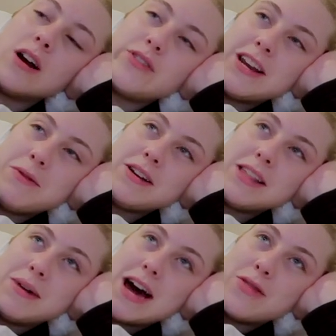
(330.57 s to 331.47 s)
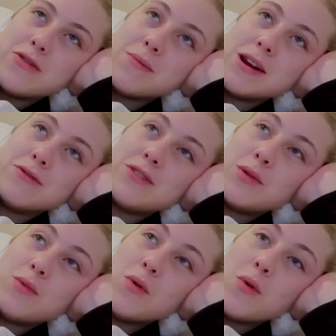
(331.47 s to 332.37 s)
So then I went to the bathroom and I was
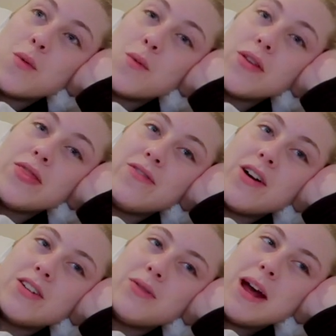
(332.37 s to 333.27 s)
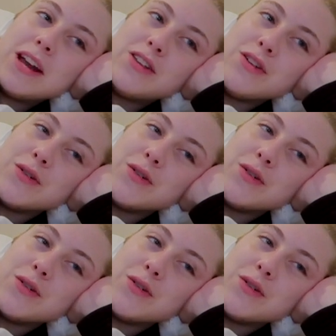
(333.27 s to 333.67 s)
like, well, what the fuck do I do?